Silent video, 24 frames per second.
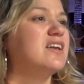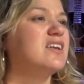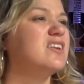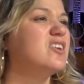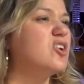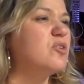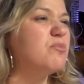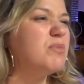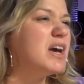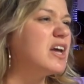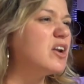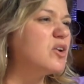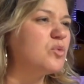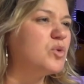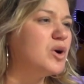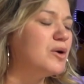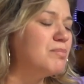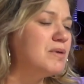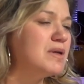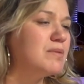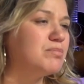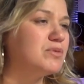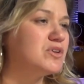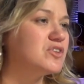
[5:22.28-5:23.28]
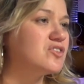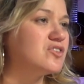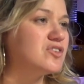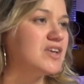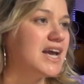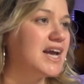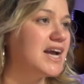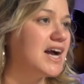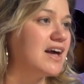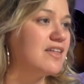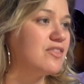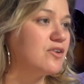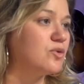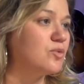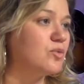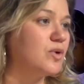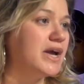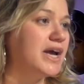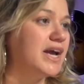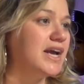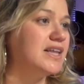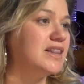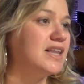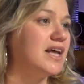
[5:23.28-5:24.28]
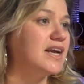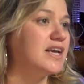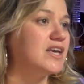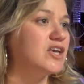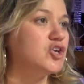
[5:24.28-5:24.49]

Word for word: no matter what people say either way, like,